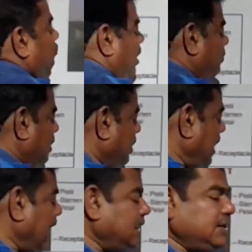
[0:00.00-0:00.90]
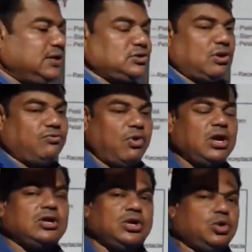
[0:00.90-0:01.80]
flower and in case of
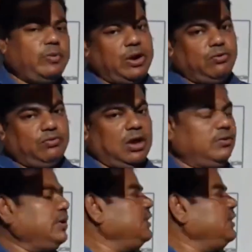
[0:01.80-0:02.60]
what? Tobacco flower.